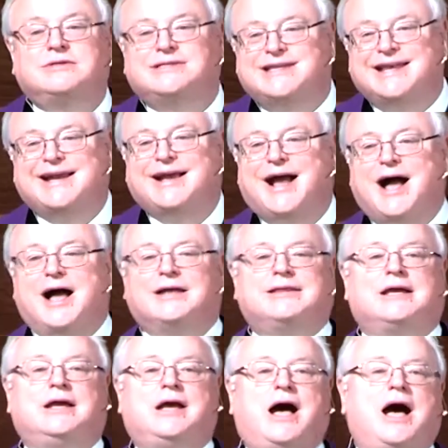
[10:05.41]
synagogue
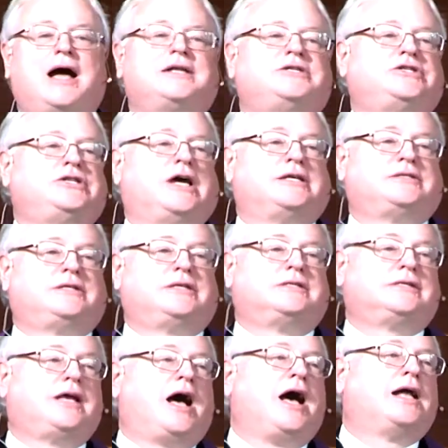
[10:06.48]
that God's justice,
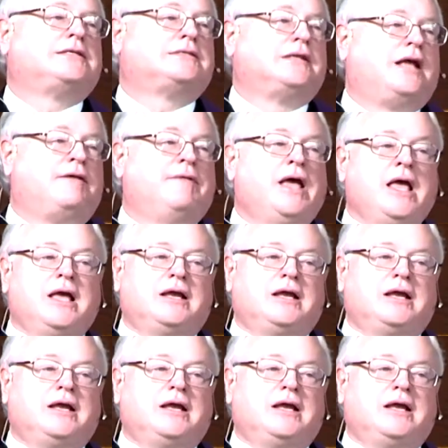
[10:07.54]
God's love,